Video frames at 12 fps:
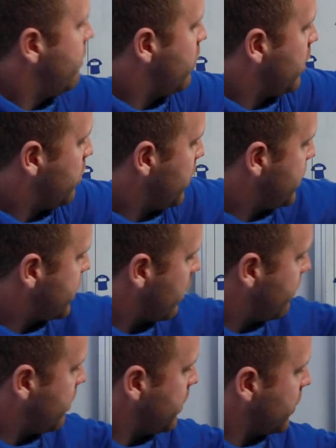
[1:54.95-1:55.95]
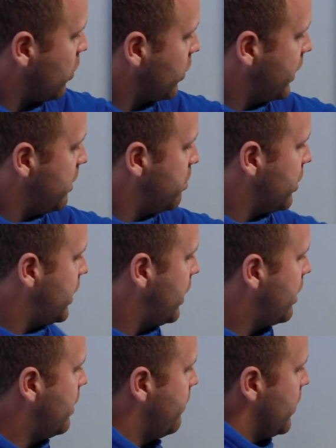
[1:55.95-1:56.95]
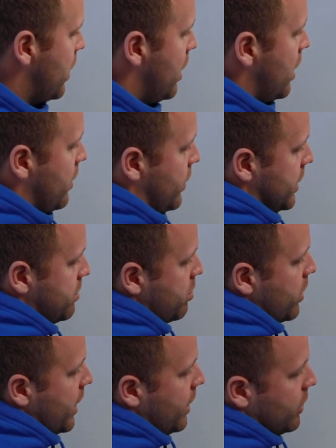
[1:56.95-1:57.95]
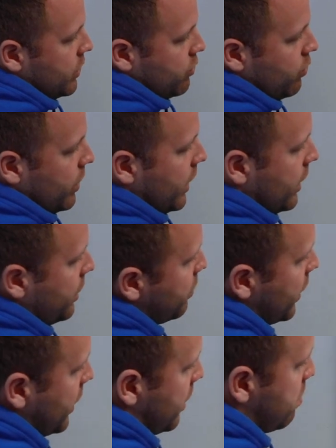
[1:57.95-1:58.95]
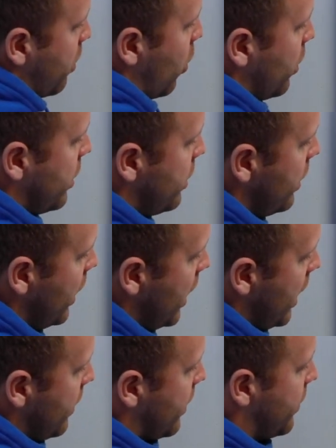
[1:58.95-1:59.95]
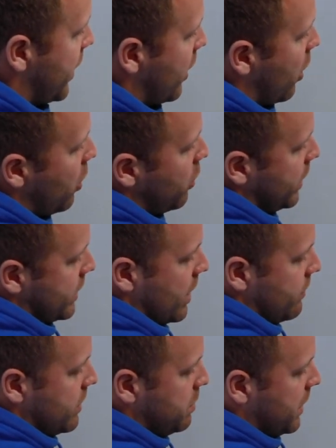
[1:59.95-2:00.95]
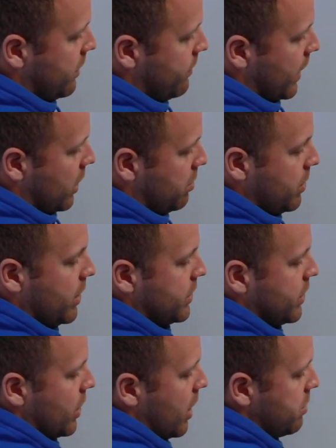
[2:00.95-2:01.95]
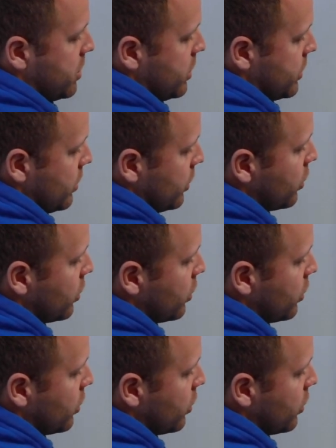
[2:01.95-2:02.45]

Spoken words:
if we restart from the goalkeeper here, this player is really, really important that they always have to be available as an option. So the